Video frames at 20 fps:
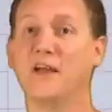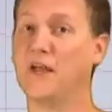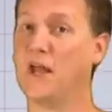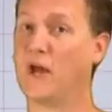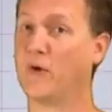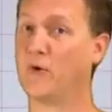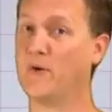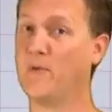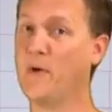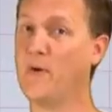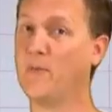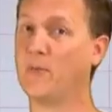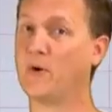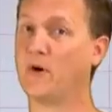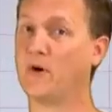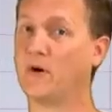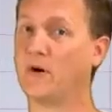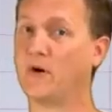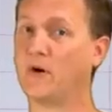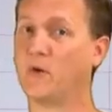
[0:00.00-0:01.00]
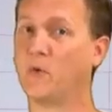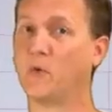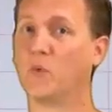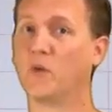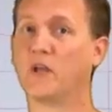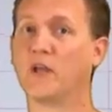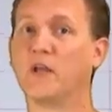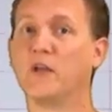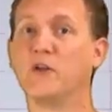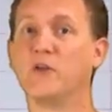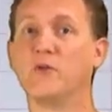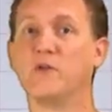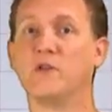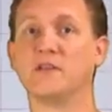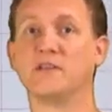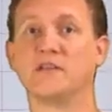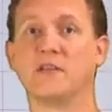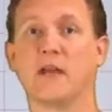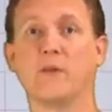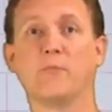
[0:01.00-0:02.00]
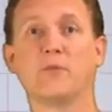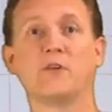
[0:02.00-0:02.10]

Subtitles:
Now remember, we're going to do the same